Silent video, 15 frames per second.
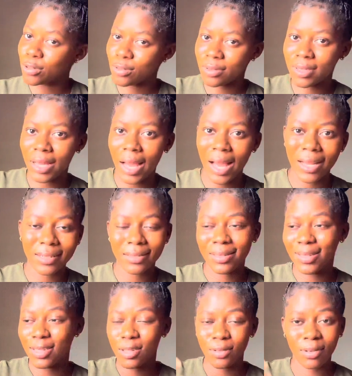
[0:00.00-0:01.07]
to start and
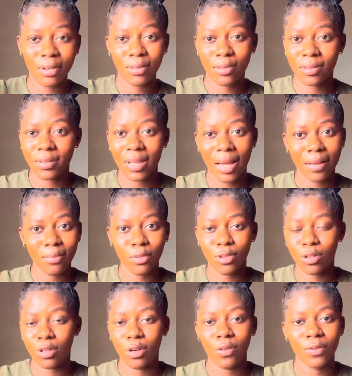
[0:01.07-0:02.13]
this strength to start
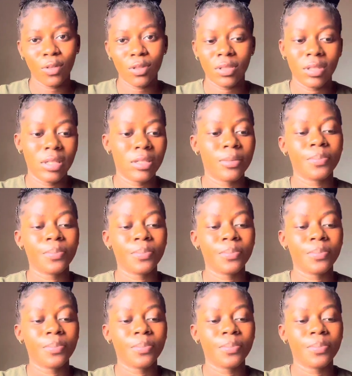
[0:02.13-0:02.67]
doing all of these